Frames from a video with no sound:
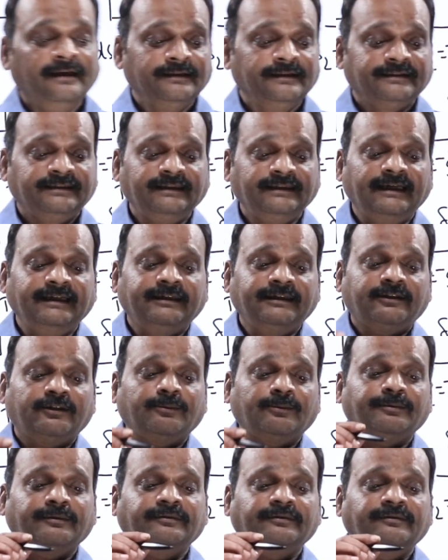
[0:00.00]
See,
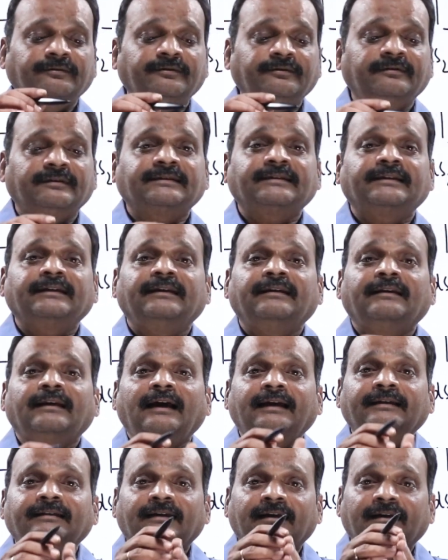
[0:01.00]
entropy of the universe can
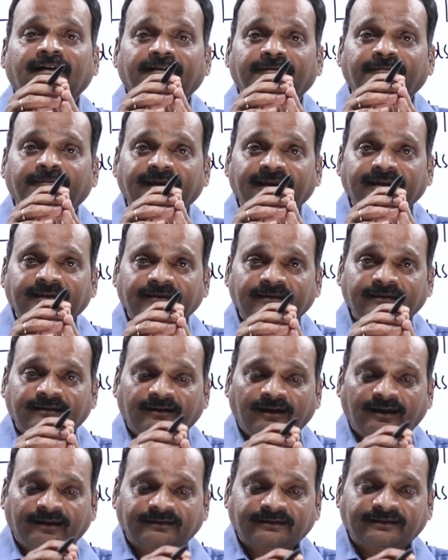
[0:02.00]
either remain
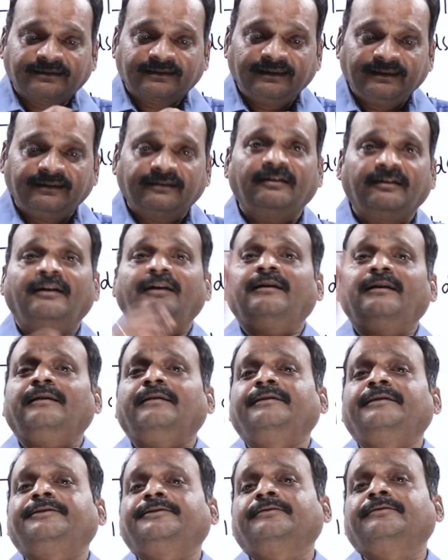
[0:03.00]
constant or
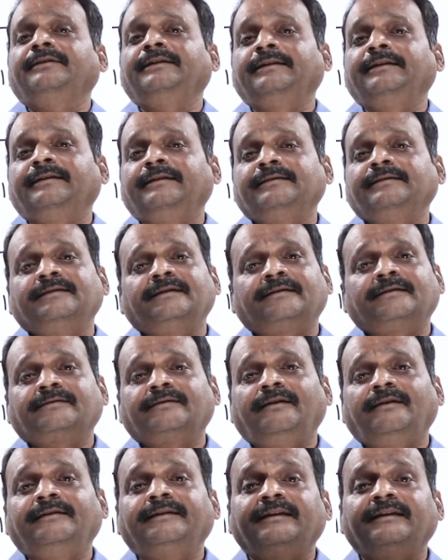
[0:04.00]
it should increase. That's
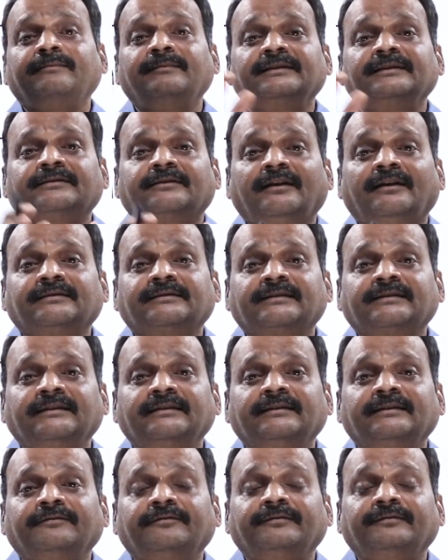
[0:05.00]
all. It remains
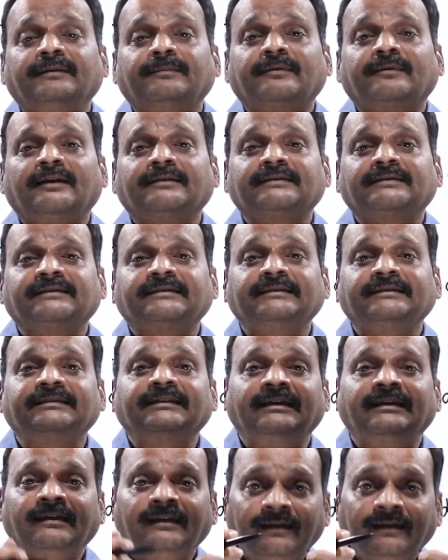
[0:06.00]
constant if the process is
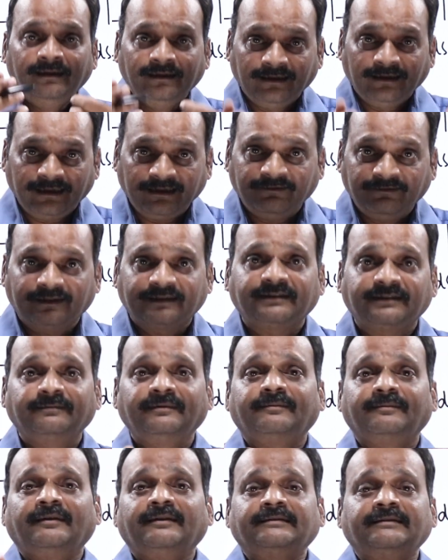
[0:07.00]
a
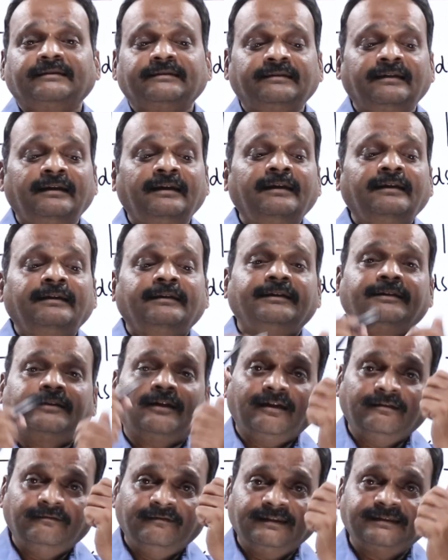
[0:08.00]
reversible process. It
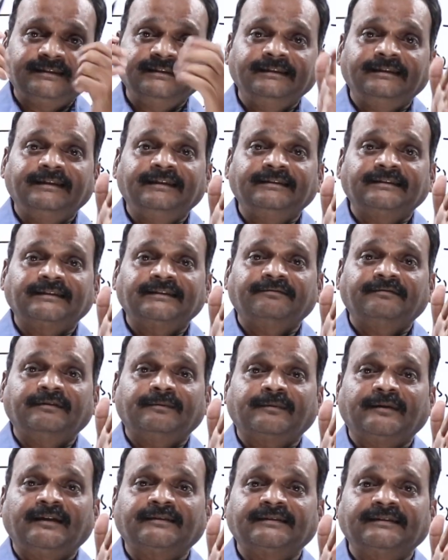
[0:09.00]
always increases if the
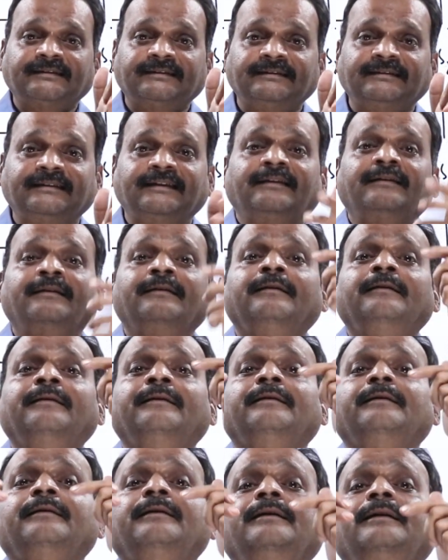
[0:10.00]
process is an
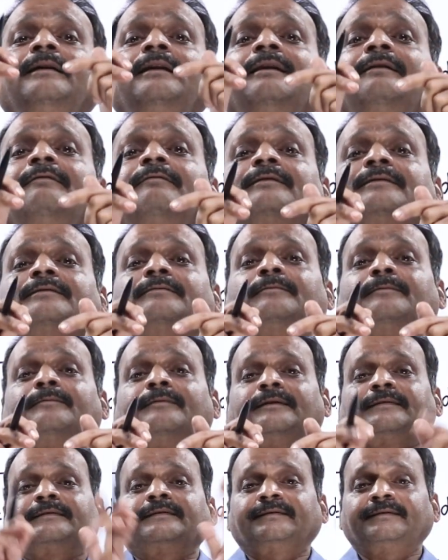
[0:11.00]
irreversible
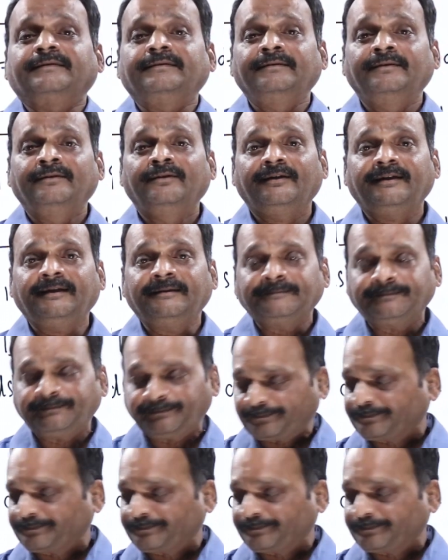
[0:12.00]
process. Okay.